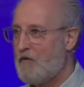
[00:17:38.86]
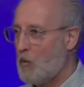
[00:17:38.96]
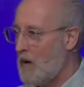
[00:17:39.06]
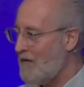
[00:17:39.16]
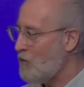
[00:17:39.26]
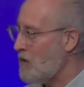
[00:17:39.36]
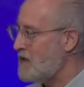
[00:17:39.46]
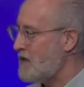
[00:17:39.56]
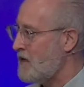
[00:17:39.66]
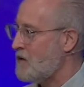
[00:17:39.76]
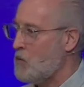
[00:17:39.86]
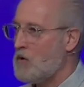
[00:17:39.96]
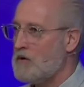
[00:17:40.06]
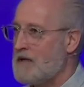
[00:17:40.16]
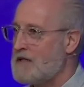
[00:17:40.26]
For whatever reason, the
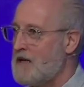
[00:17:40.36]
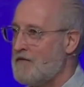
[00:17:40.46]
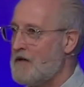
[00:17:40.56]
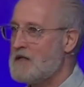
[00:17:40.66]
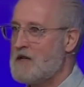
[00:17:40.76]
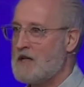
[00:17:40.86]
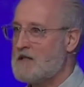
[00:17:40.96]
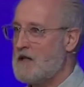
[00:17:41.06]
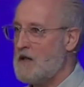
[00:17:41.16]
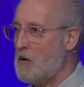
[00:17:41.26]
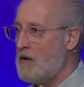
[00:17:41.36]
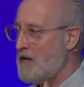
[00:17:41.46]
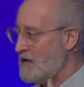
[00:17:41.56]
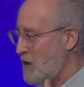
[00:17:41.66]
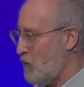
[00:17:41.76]
world has convinced us that the only
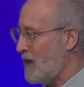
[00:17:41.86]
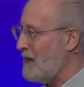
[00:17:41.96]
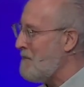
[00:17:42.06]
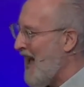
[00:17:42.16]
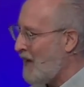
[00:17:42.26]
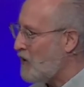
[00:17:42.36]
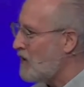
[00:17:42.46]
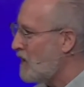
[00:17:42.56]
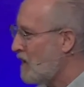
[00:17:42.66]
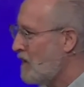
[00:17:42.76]
things that really matter